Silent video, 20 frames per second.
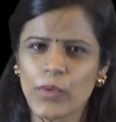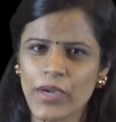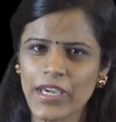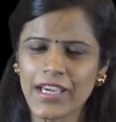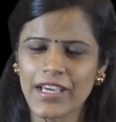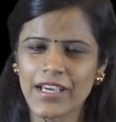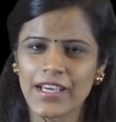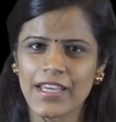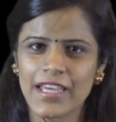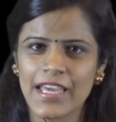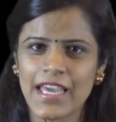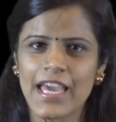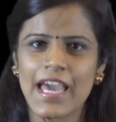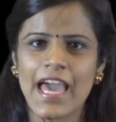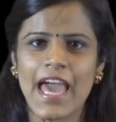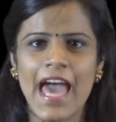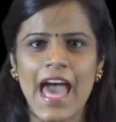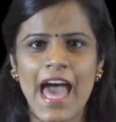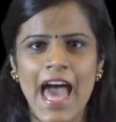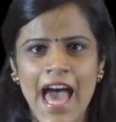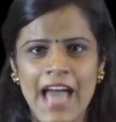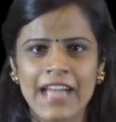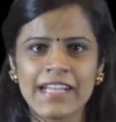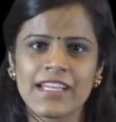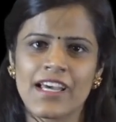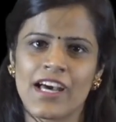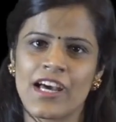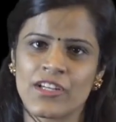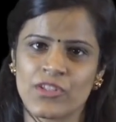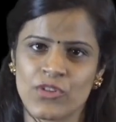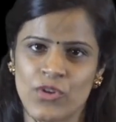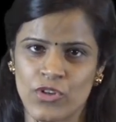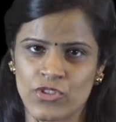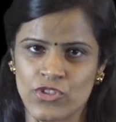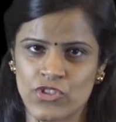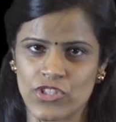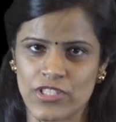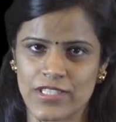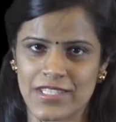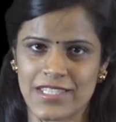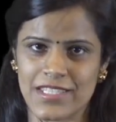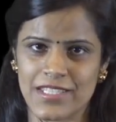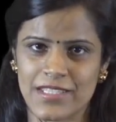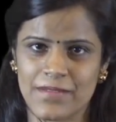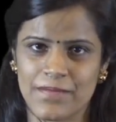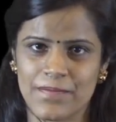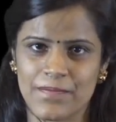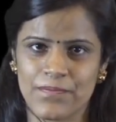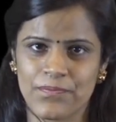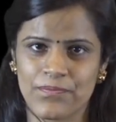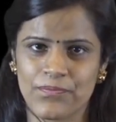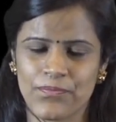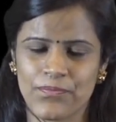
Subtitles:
quick, and unconscious.